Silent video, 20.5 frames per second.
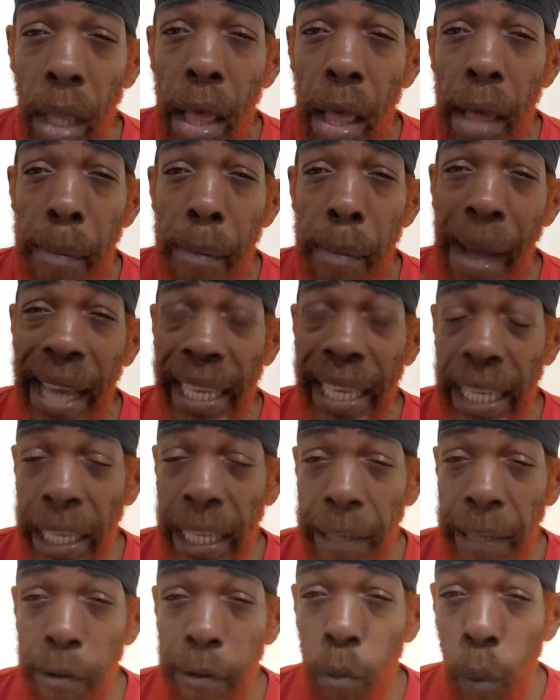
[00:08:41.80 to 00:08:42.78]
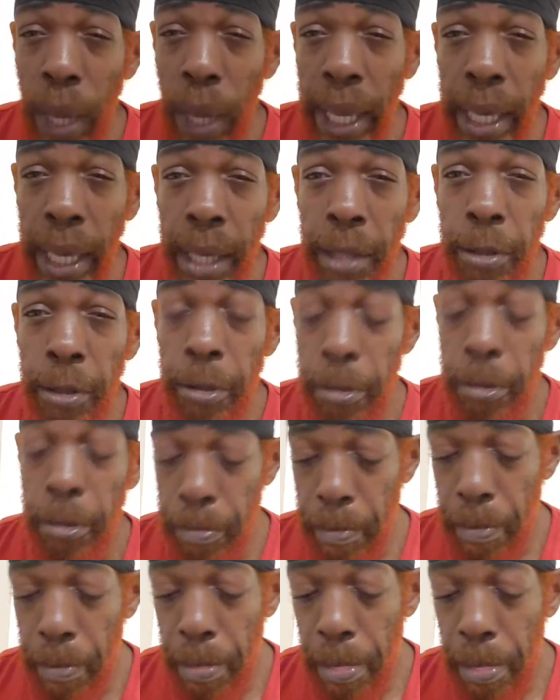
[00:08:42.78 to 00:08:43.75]
my evil ways,
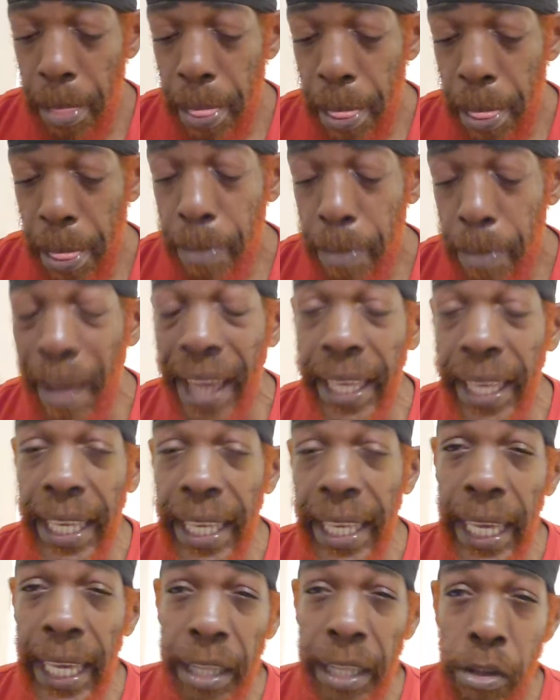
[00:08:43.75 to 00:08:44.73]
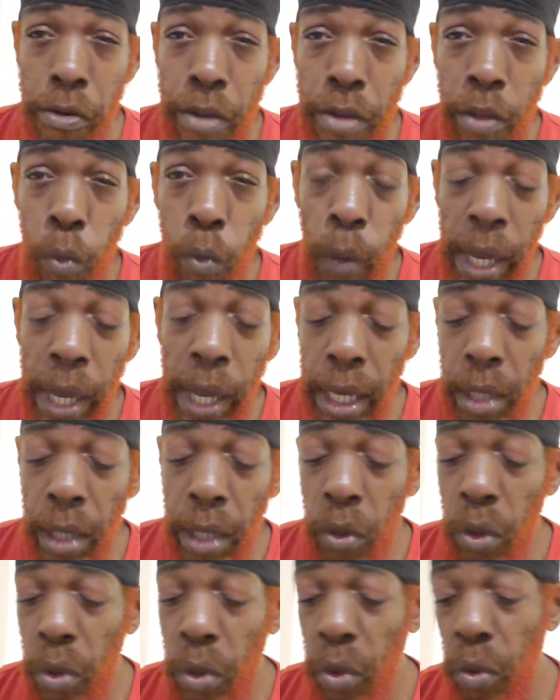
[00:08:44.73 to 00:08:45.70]
my ignorant
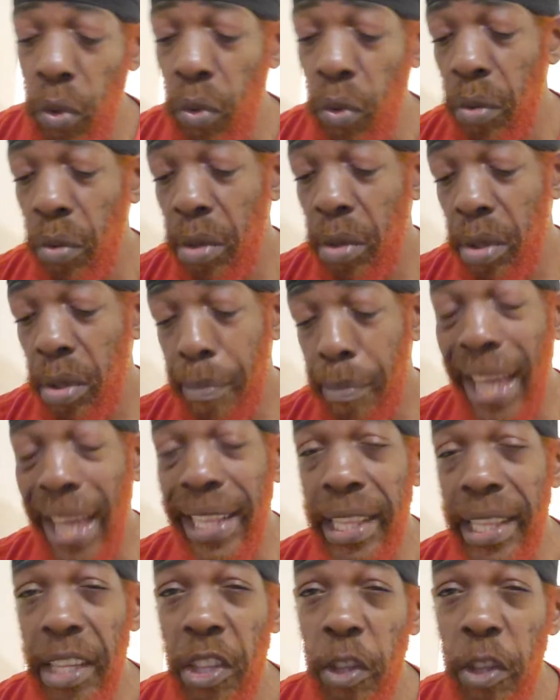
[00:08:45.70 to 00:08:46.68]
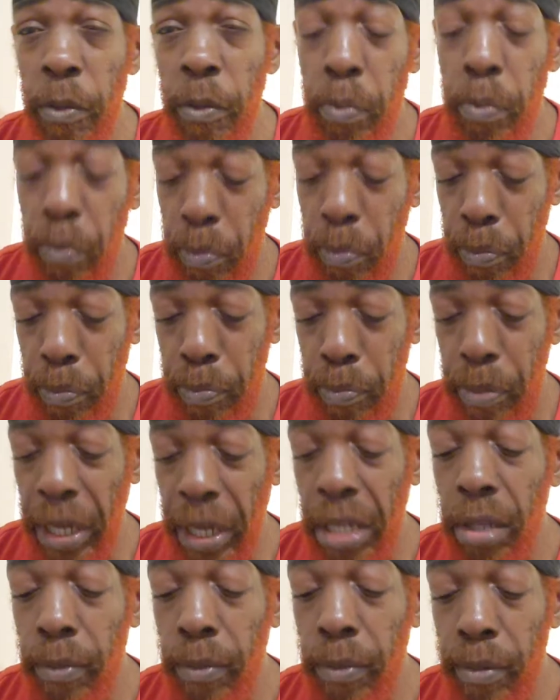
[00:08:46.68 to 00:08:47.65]
ways, my
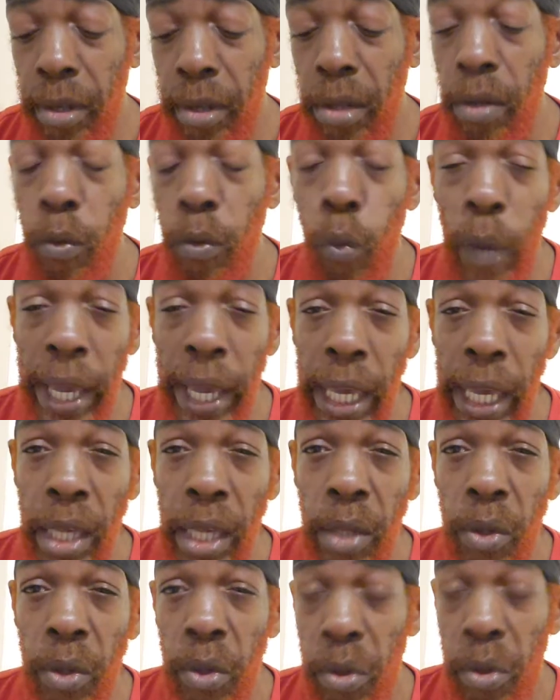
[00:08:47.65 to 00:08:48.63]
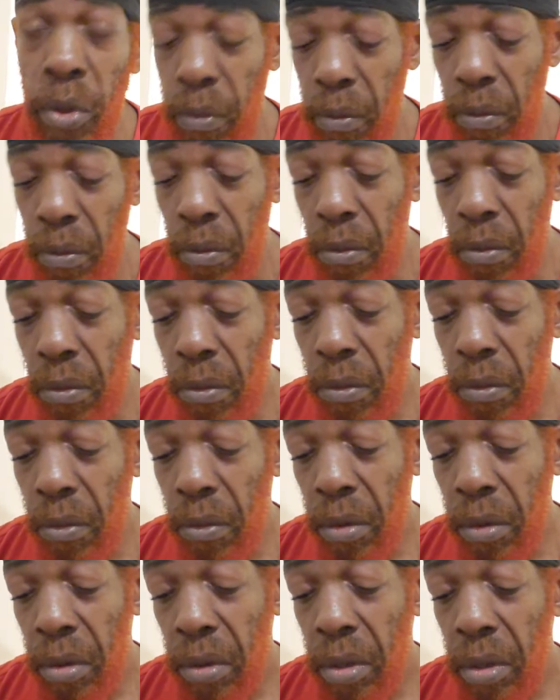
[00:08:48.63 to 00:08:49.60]
despicable ways,
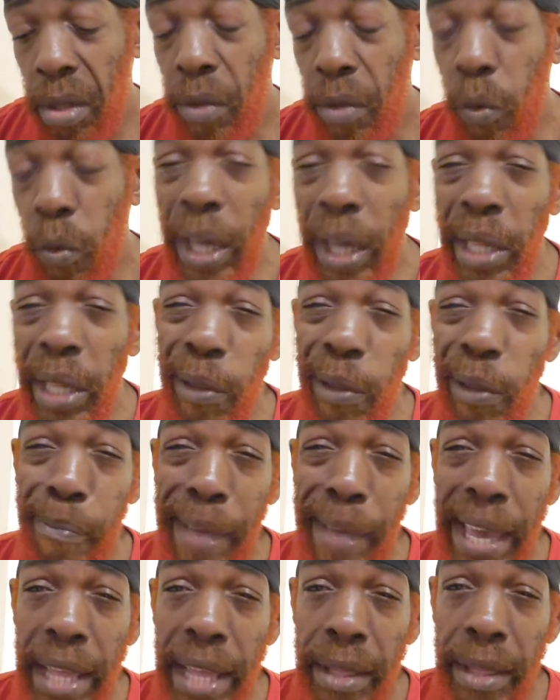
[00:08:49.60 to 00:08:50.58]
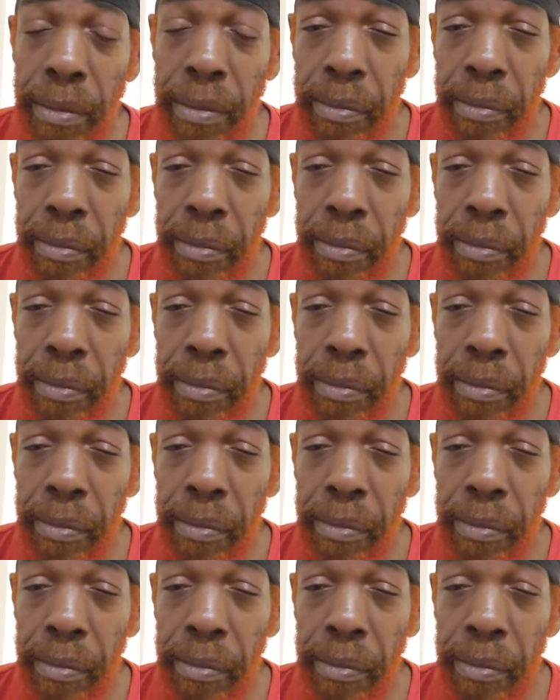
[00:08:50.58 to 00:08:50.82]
ways of men,